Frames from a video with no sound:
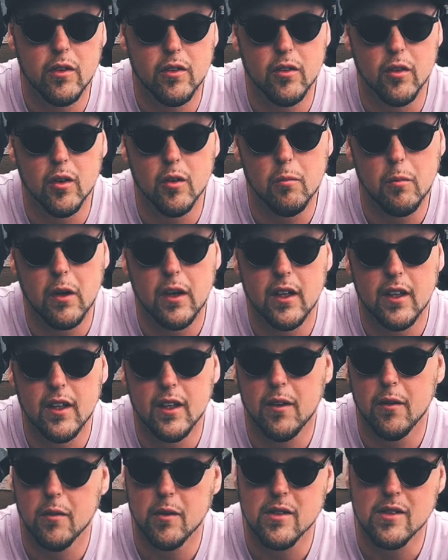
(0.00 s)
dirt
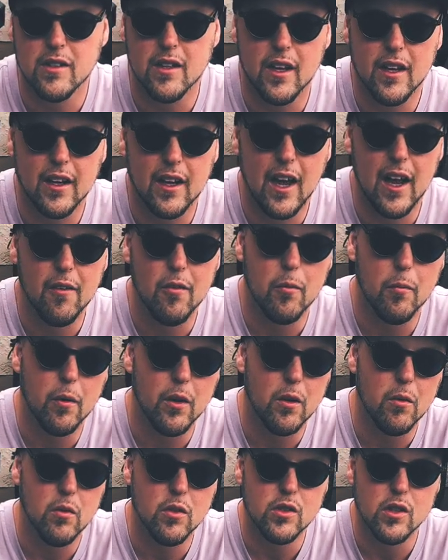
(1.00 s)
biking was like
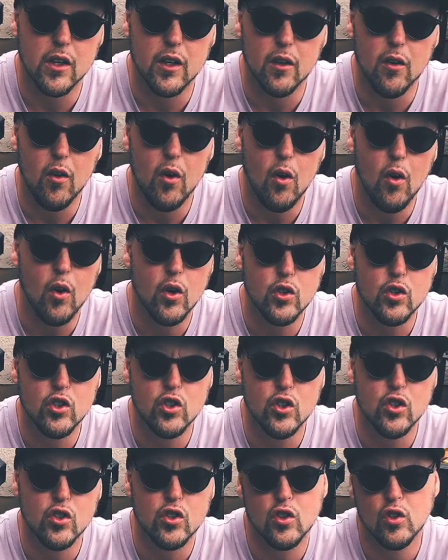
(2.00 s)
everybody was like oh it's
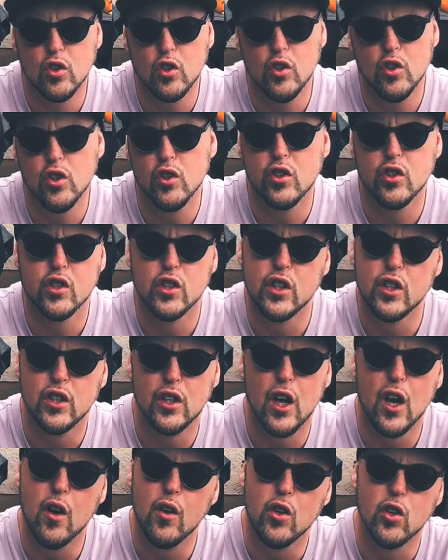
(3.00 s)
just you just sit
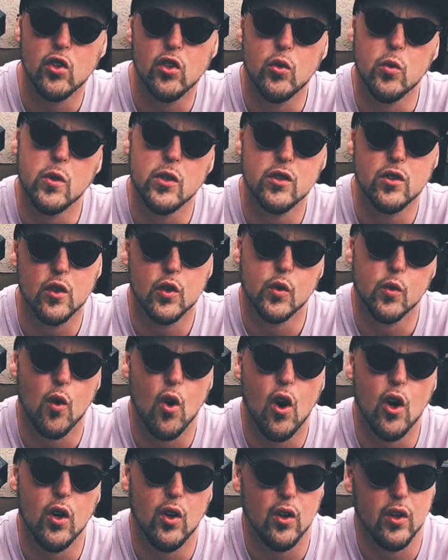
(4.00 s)
down and twist the
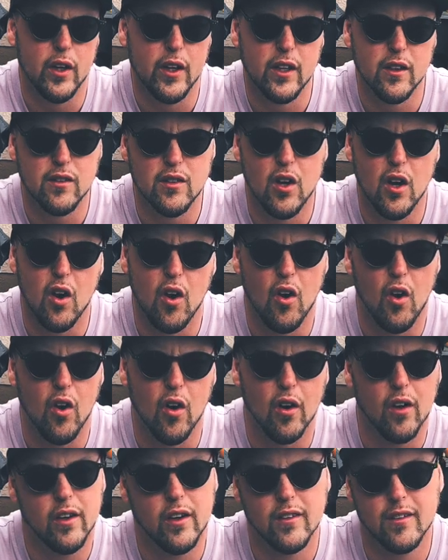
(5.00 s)
throttle like it's not
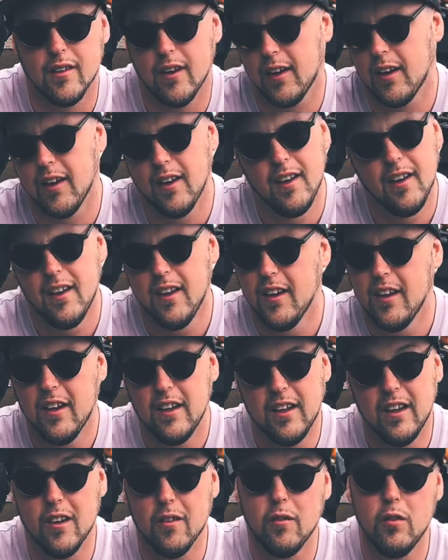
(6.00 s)
hard it's like
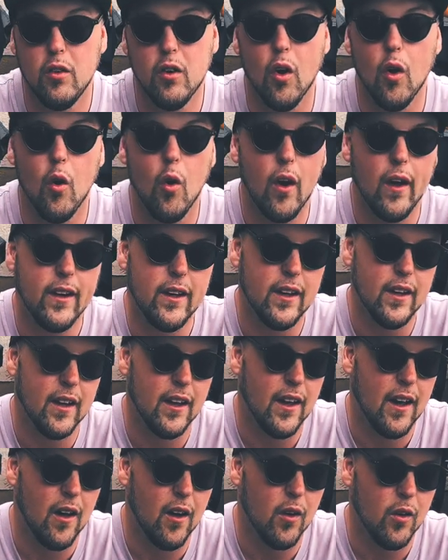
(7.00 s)
you have no idea
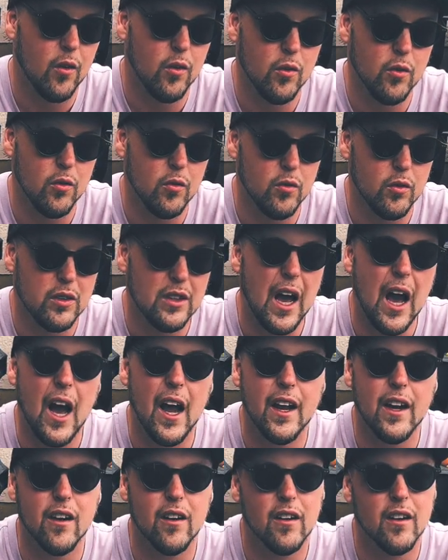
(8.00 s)
how
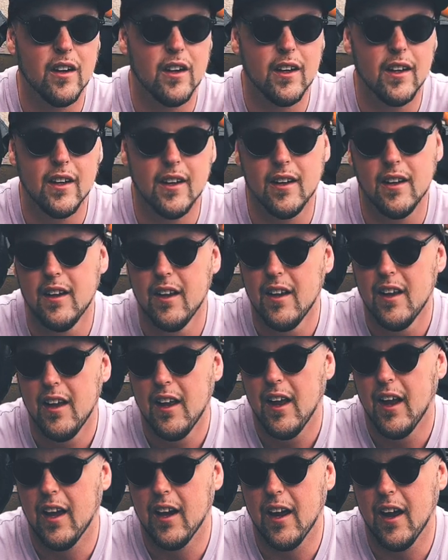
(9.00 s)
tiring
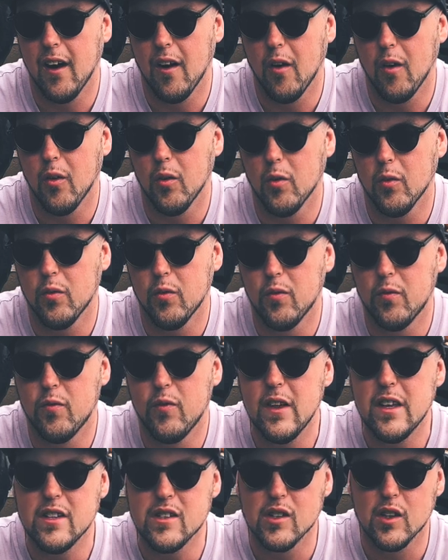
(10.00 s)
and how
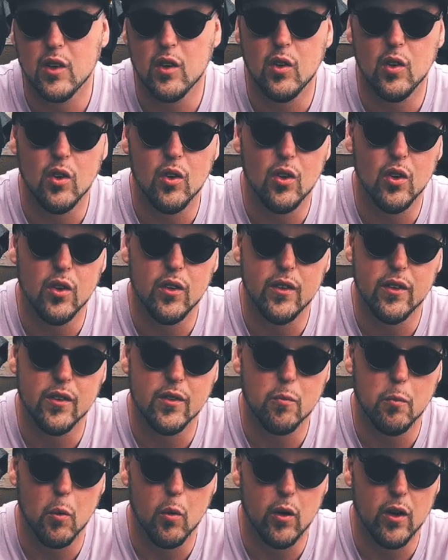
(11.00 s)
physical the
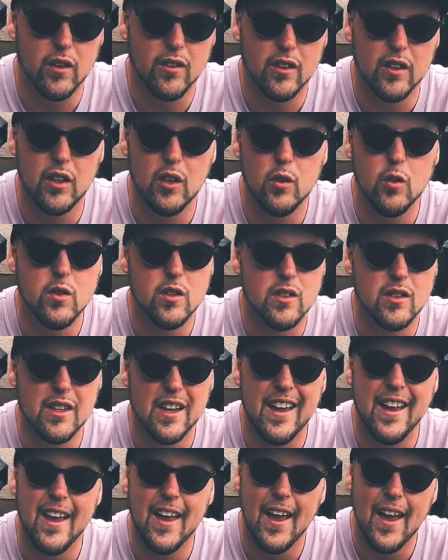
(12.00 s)
sport is. It uses
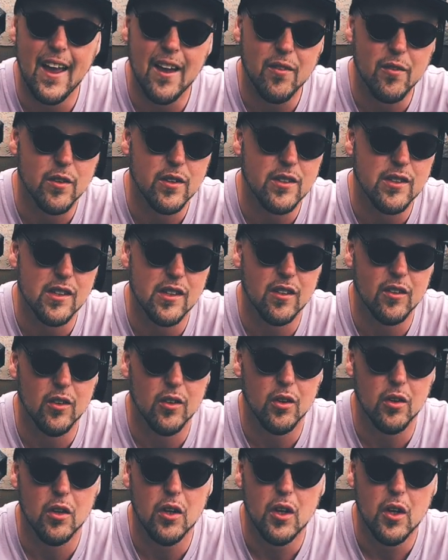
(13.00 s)
every
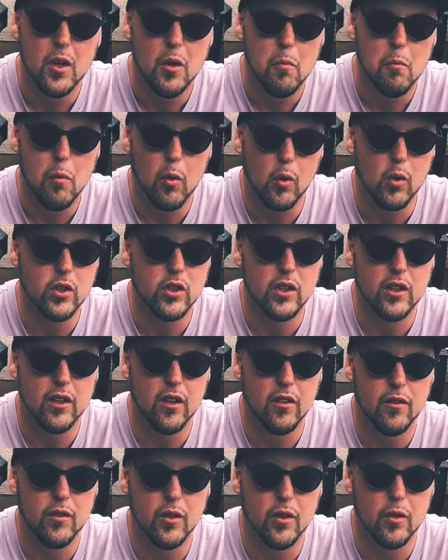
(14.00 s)
single portion
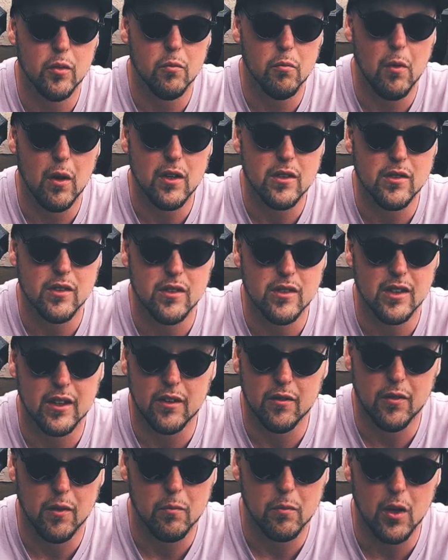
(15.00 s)
of your muscles, like
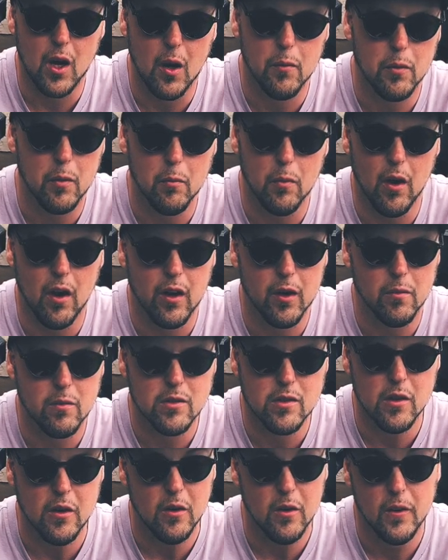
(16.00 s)
from top to bottom.
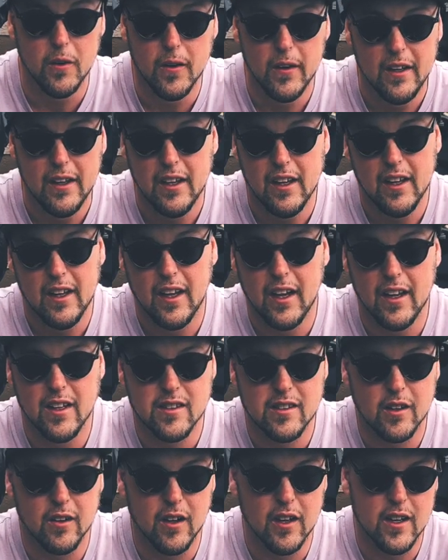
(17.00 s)
So it's
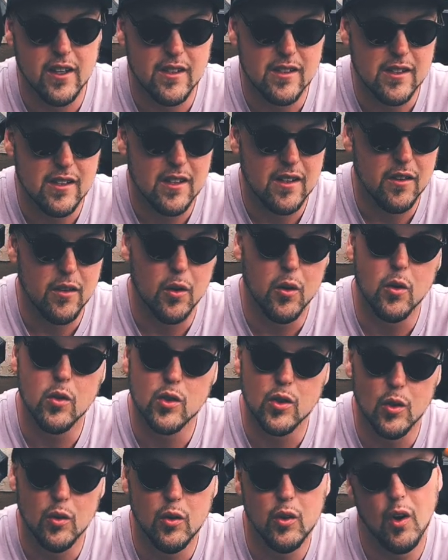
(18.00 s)
crazy. Those
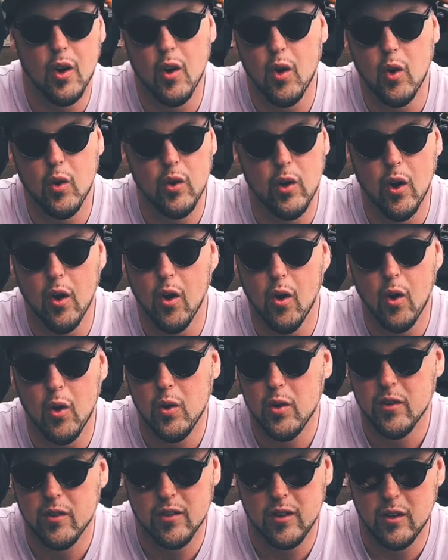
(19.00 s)
who know,
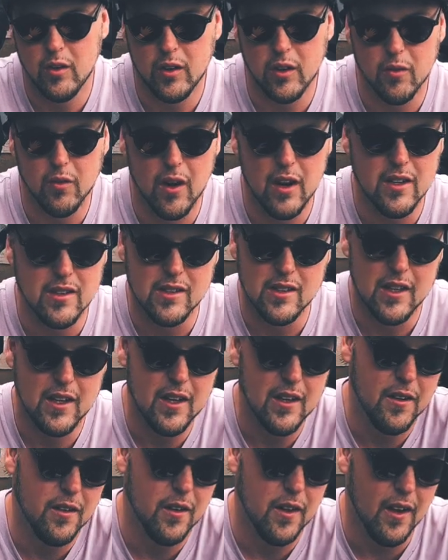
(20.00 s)
know you can
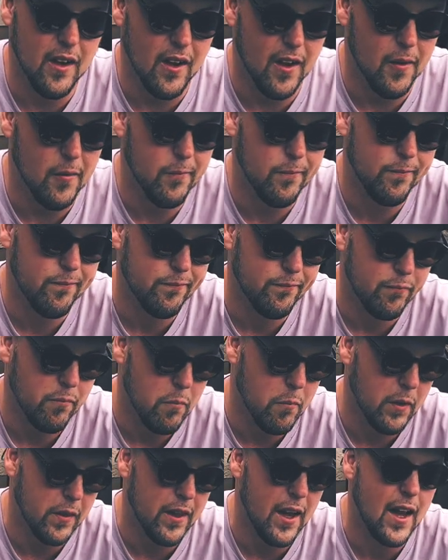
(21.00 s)
resonate. Um,
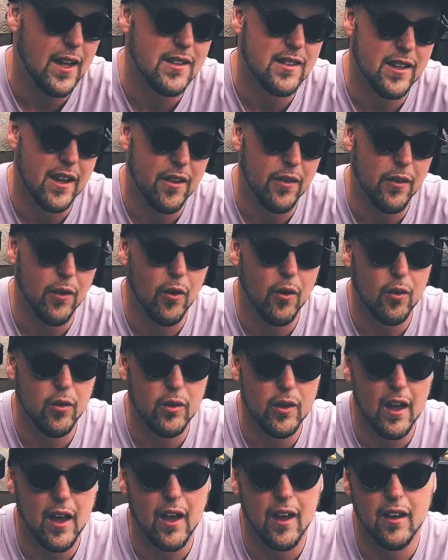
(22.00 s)
but that said, though,
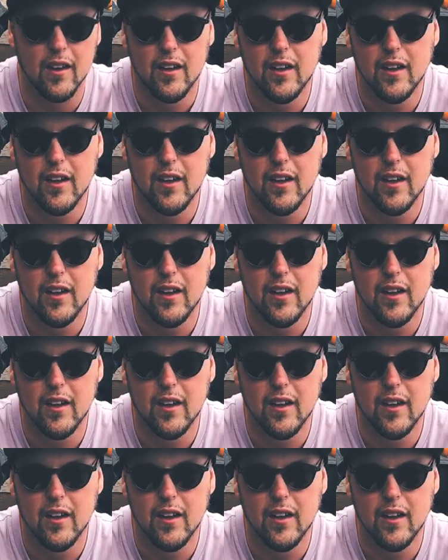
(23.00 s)
yeah,